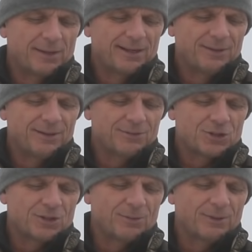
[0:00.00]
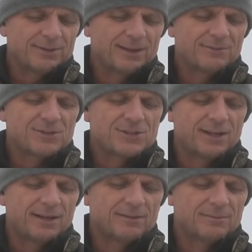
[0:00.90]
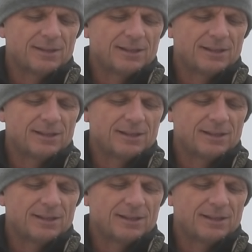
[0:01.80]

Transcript: But I don't give a shit what they have to say.